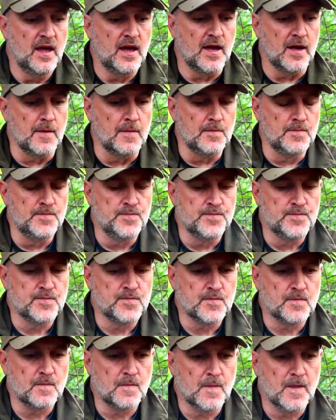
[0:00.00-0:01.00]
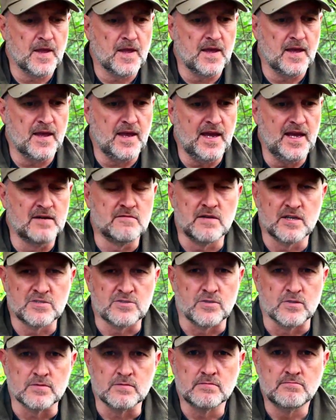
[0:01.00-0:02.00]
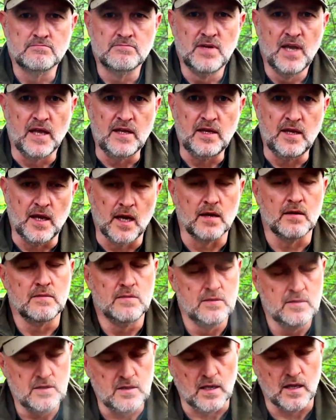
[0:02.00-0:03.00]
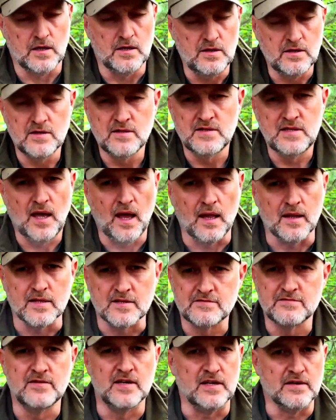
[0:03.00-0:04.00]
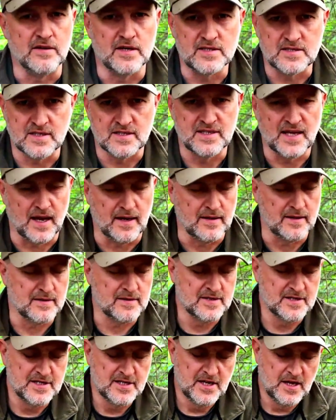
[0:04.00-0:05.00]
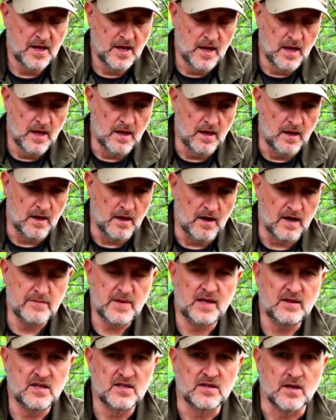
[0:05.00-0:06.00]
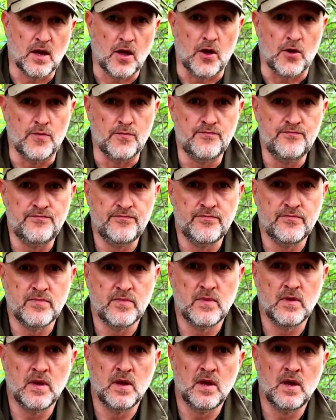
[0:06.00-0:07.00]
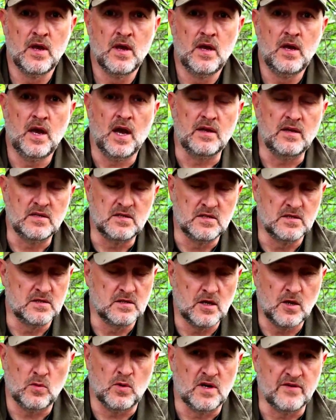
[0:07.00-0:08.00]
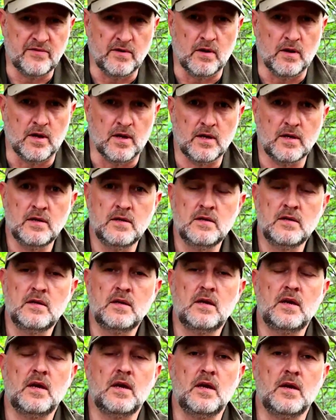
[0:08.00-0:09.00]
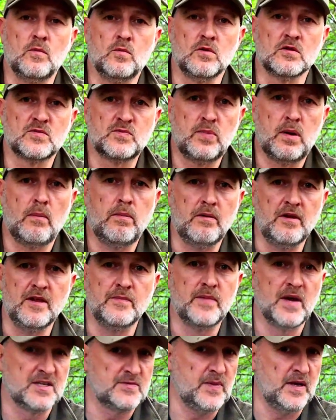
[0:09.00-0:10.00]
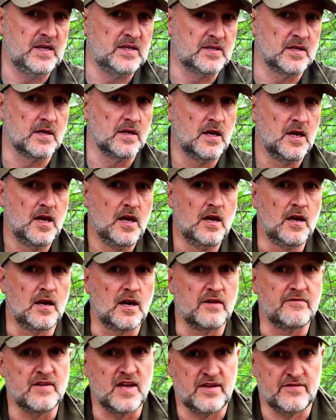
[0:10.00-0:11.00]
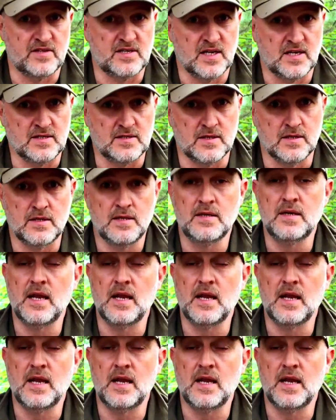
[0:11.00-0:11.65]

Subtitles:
in a restaurant, and you go, you can tell it's really nice and Italian. I made this at home, and this is no word of a lie, it was probably the best pizza I've ever tasted.